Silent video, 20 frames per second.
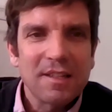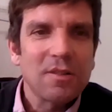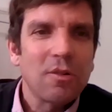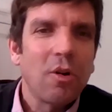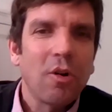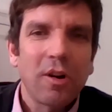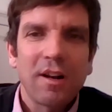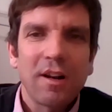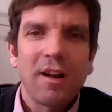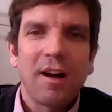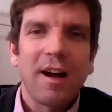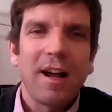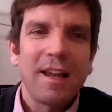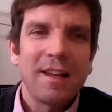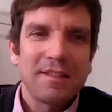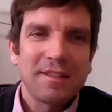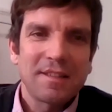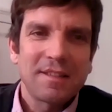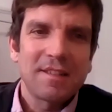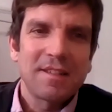
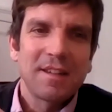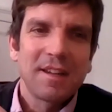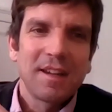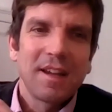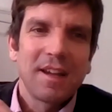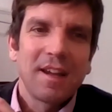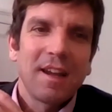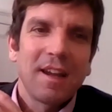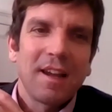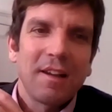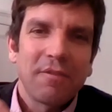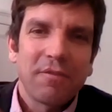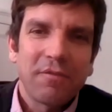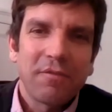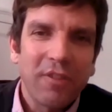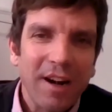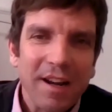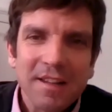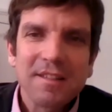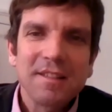disorganized,
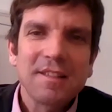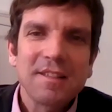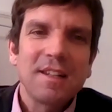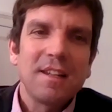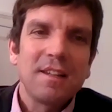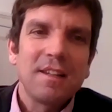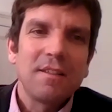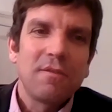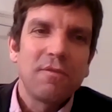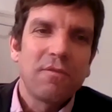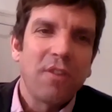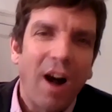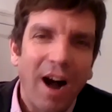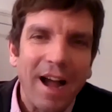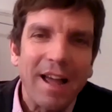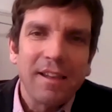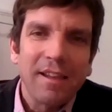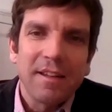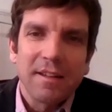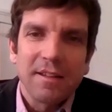frenzied,
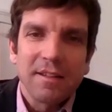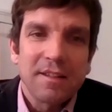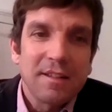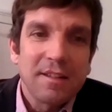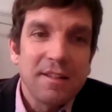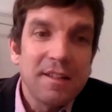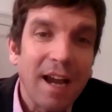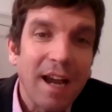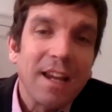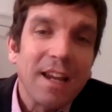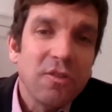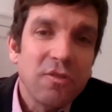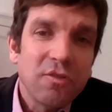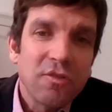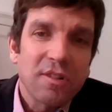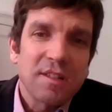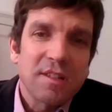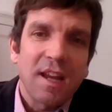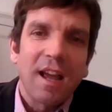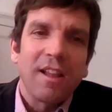violent,
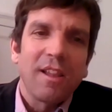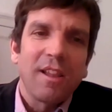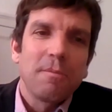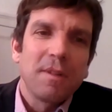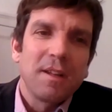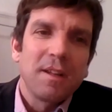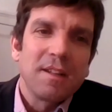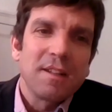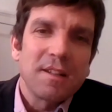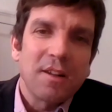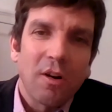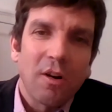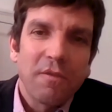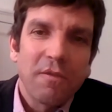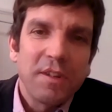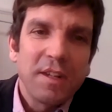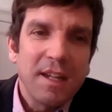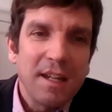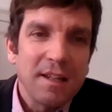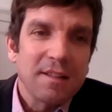dangerous element of
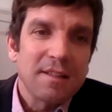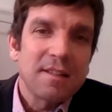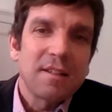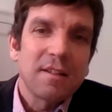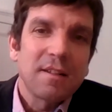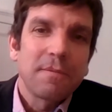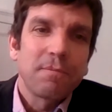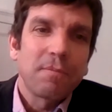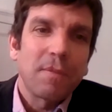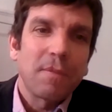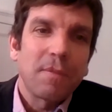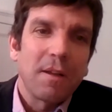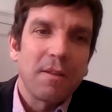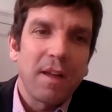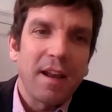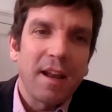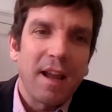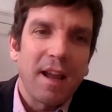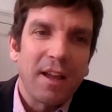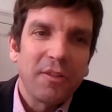the East
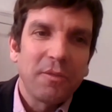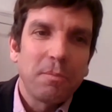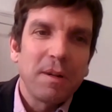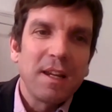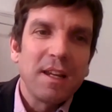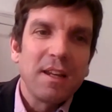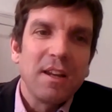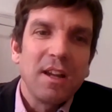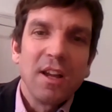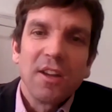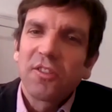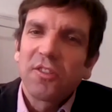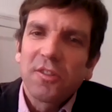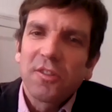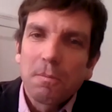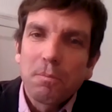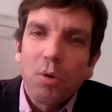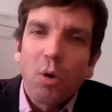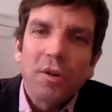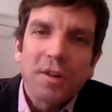that has been
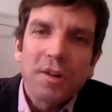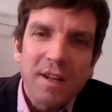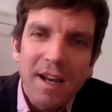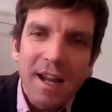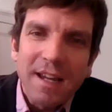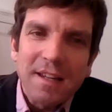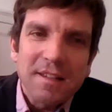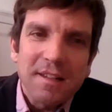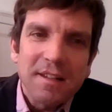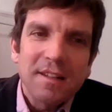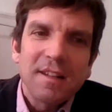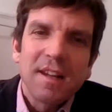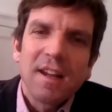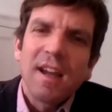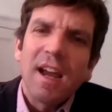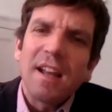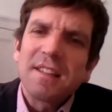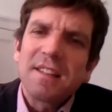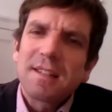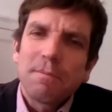subordinated
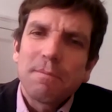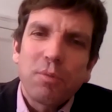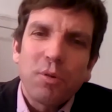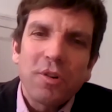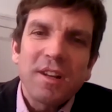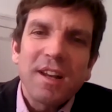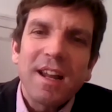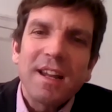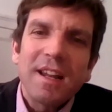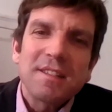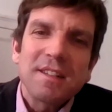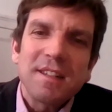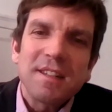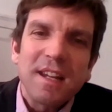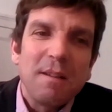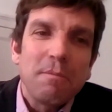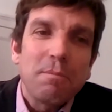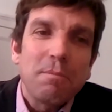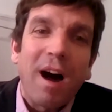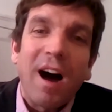and
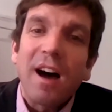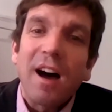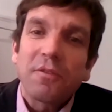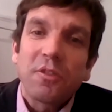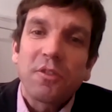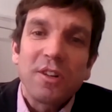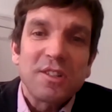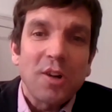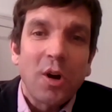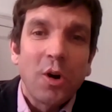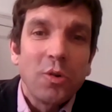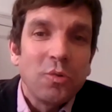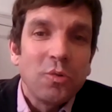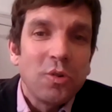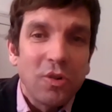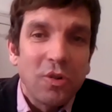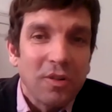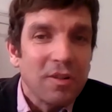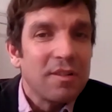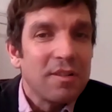subordinated in part for its
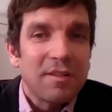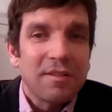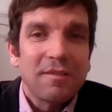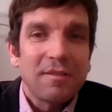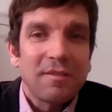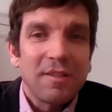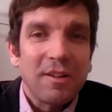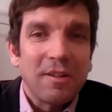own good.